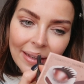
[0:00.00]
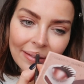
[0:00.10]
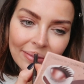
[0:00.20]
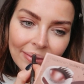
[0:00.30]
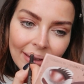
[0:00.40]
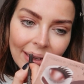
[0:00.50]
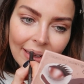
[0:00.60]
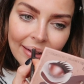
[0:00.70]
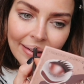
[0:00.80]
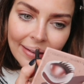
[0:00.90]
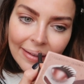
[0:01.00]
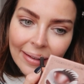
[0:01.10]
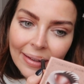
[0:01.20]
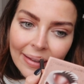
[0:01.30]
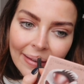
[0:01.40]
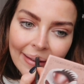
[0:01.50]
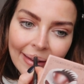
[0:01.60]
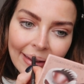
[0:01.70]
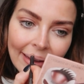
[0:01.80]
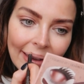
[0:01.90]
like fill in
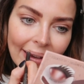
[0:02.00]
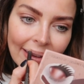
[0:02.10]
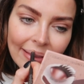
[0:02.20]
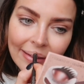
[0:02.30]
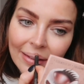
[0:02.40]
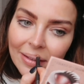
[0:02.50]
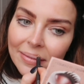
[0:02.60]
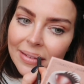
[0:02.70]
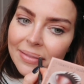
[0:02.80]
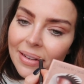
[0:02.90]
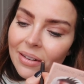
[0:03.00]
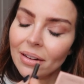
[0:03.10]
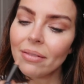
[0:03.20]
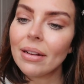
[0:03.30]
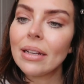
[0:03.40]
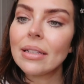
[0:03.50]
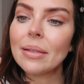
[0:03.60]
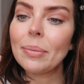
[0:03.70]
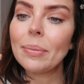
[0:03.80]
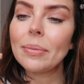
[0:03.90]
the Cupid's bow. I really need
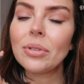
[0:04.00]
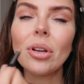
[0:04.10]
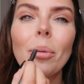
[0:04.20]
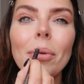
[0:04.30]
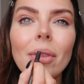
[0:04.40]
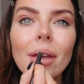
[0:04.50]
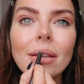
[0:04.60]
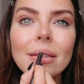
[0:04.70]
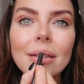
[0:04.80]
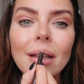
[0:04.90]
to sharpen this